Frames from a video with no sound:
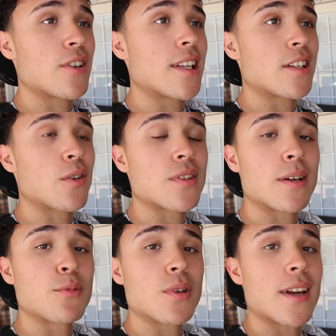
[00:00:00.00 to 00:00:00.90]
really don't think
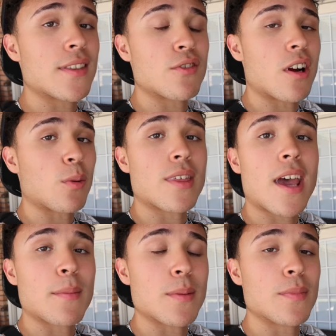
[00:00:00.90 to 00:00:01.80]
I'm doing anything wrong with
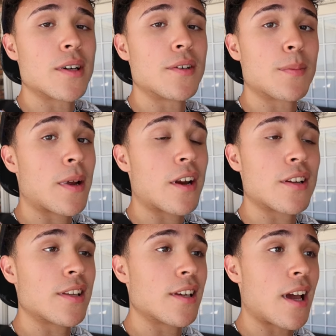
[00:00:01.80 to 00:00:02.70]
Hammy, but
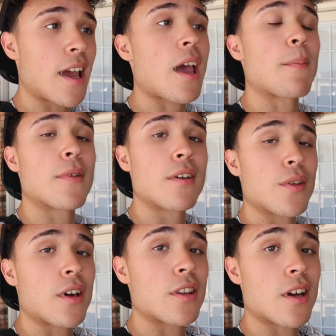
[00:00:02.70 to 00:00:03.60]
apparently I am
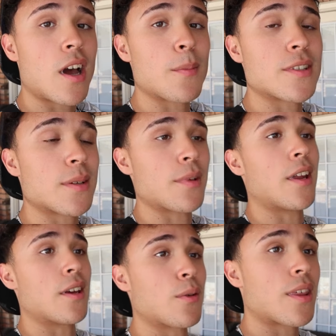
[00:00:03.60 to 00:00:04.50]
with all the comments I'm
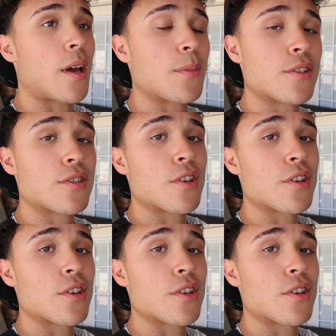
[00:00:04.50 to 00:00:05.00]
getting with Hammy,